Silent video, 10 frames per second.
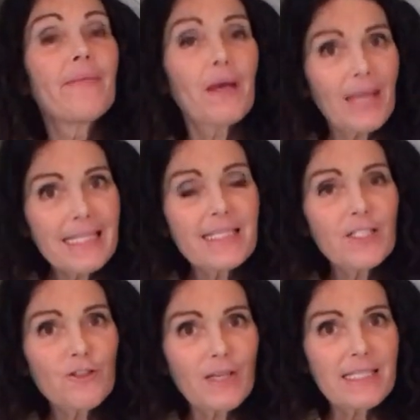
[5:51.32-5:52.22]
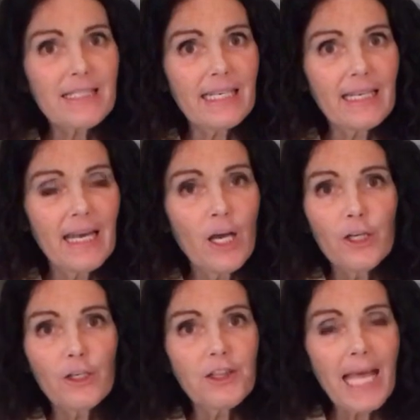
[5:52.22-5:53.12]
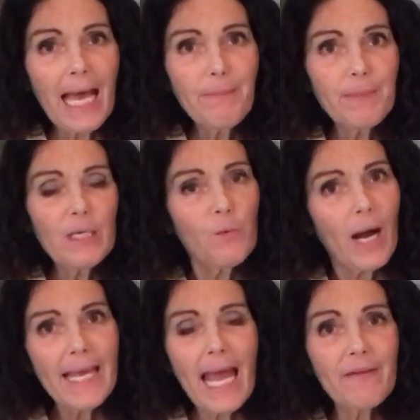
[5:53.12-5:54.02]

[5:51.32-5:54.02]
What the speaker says: Now that's interesting. Could that be why